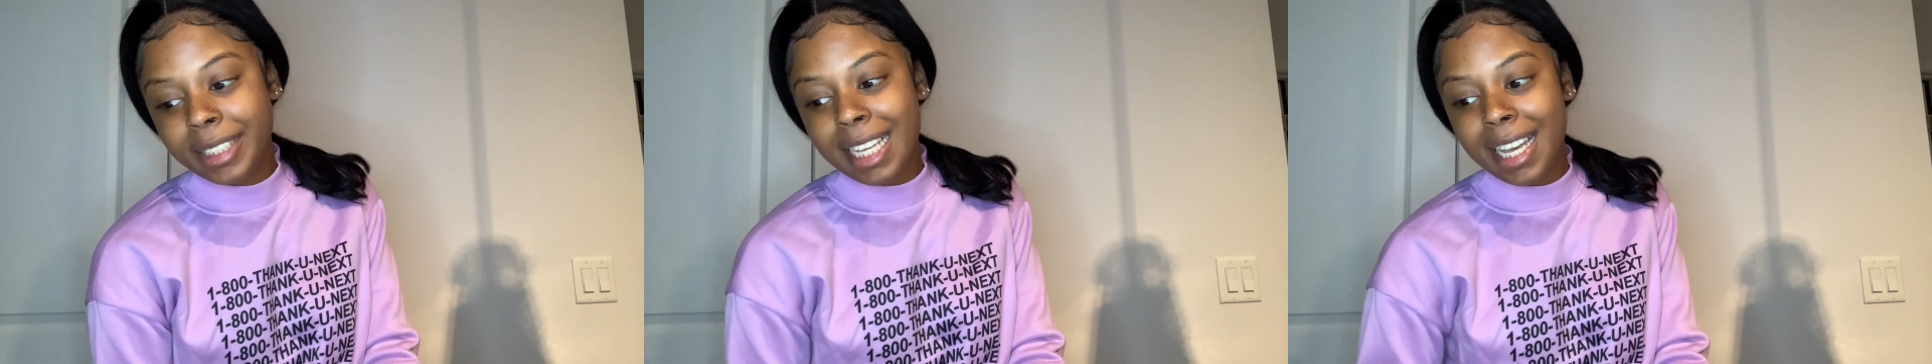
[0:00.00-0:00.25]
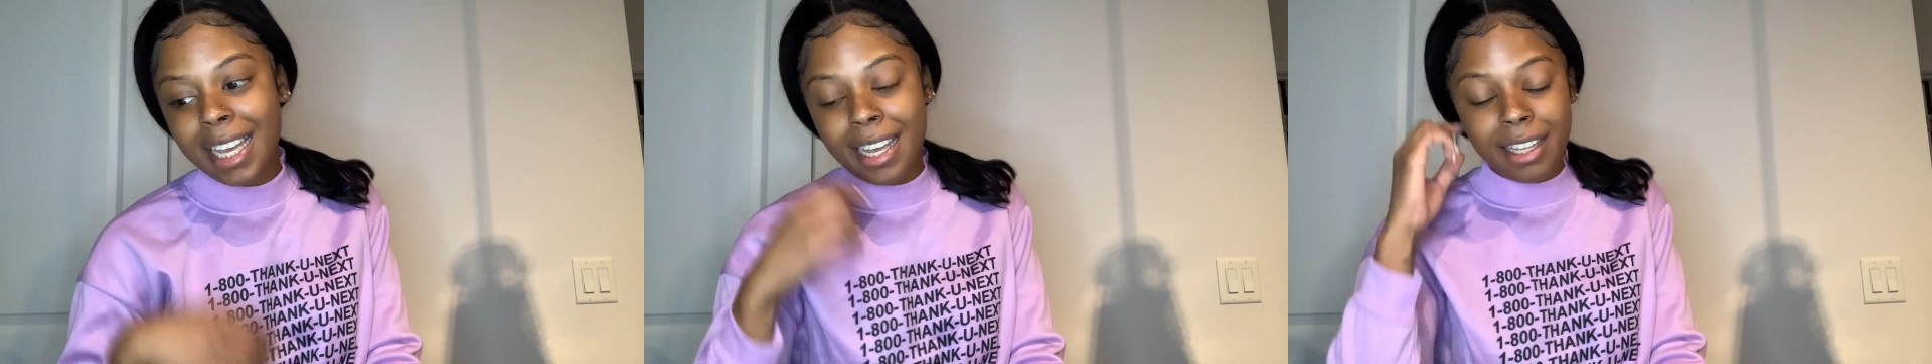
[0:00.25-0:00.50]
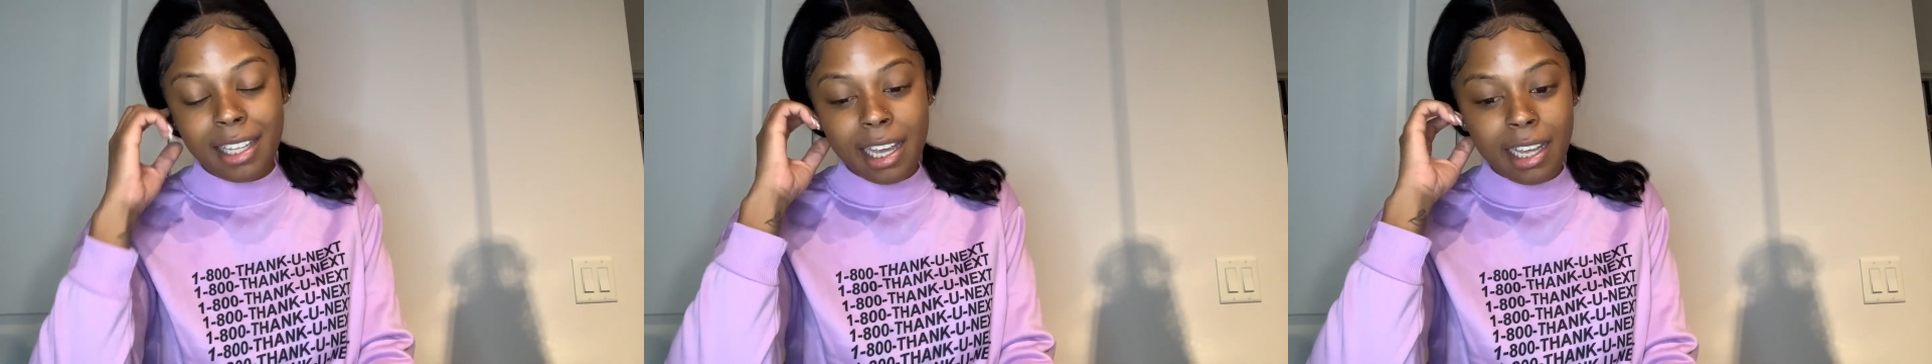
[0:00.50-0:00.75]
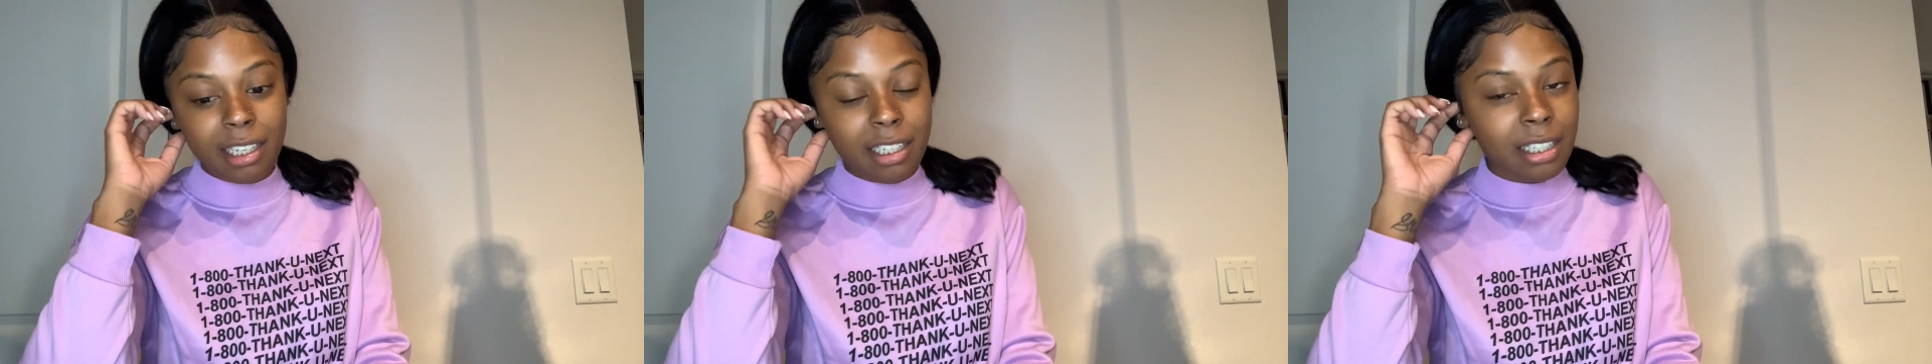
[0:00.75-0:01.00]
And
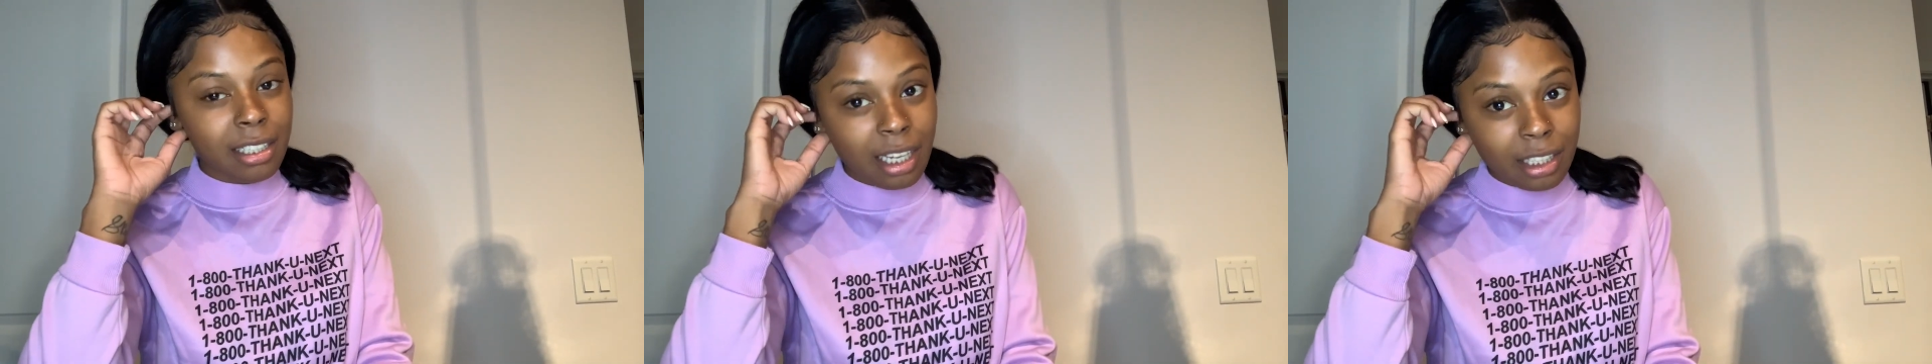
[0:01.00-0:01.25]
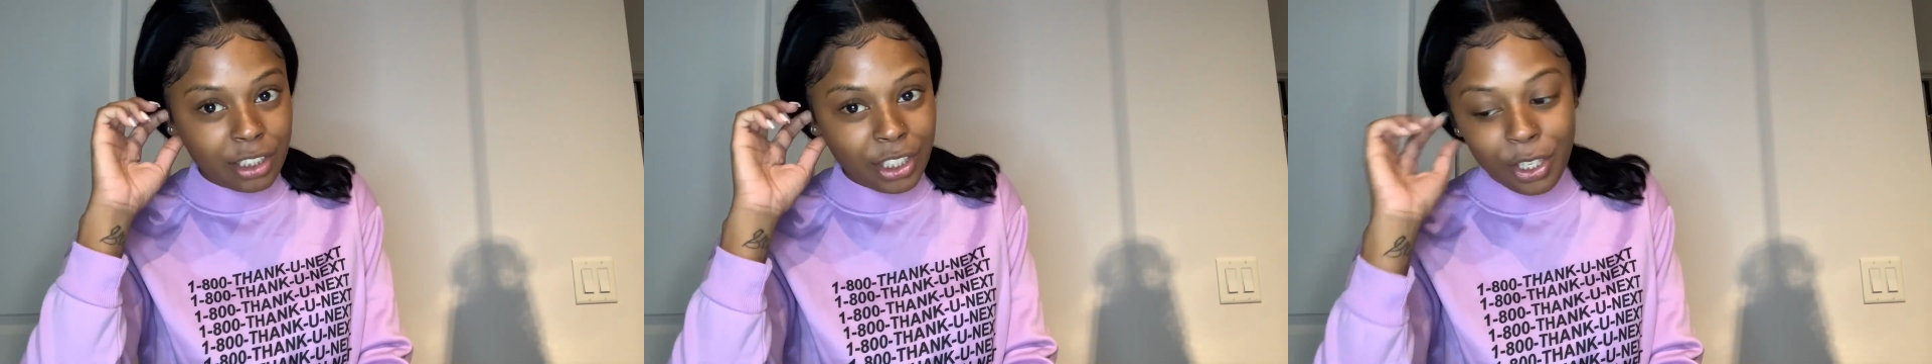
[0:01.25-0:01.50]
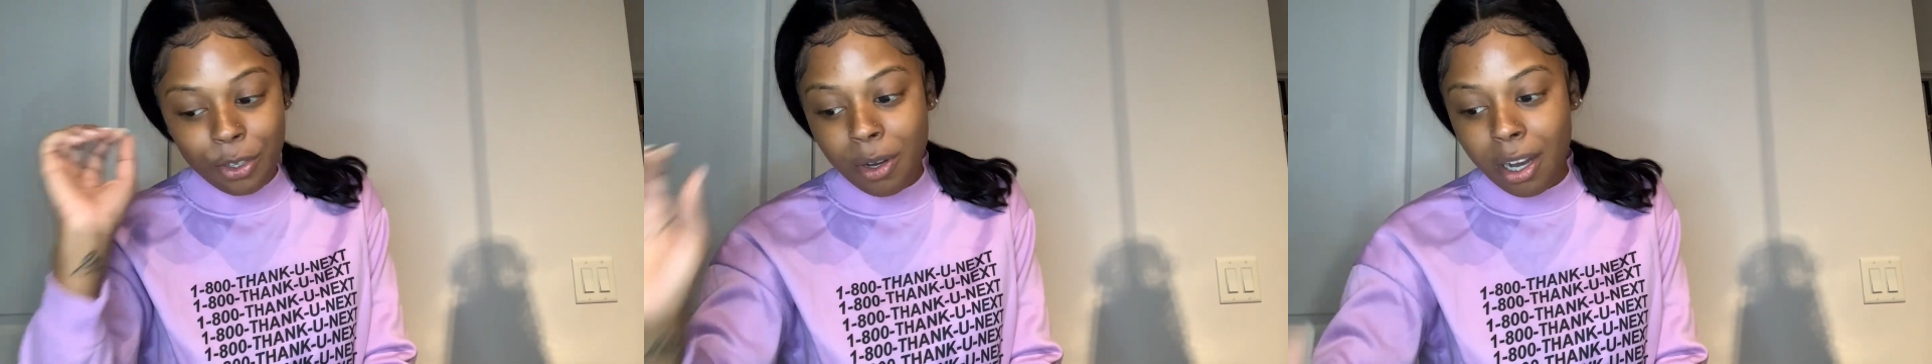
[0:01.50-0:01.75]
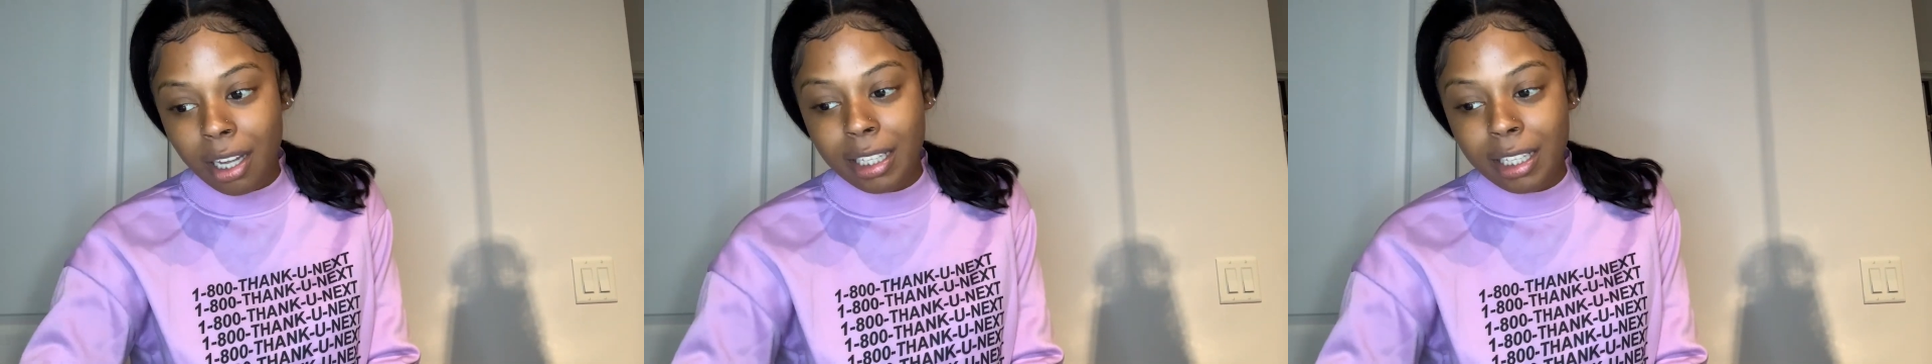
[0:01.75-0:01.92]
yeah, good luck to you all.